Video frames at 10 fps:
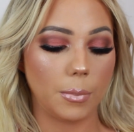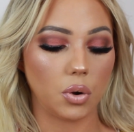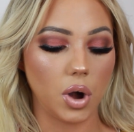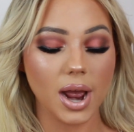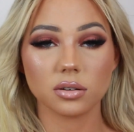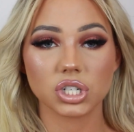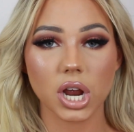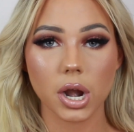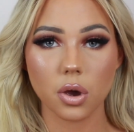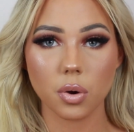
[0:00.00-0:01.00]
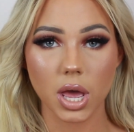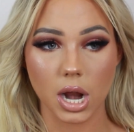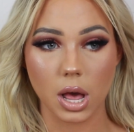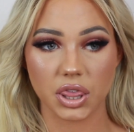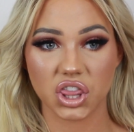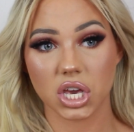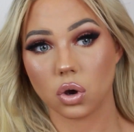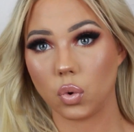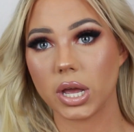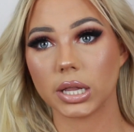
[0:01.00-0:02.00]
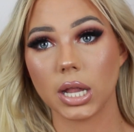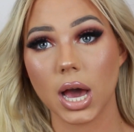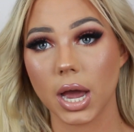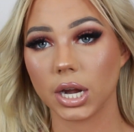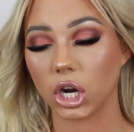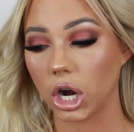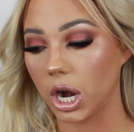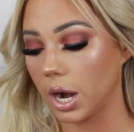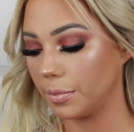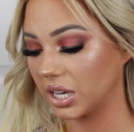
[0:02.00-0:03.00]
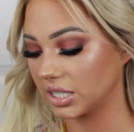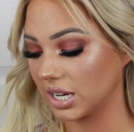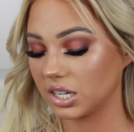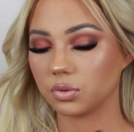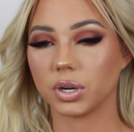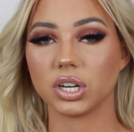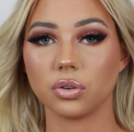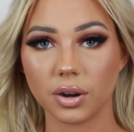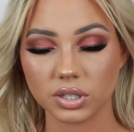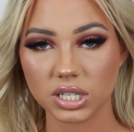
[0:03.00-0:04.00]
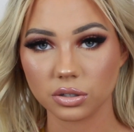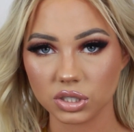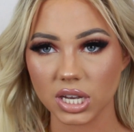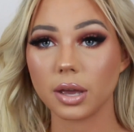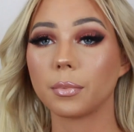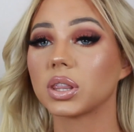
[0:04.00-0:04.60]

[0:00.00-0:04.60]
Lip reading: brown shadow and a thick wing liner, because that is what I do every single day.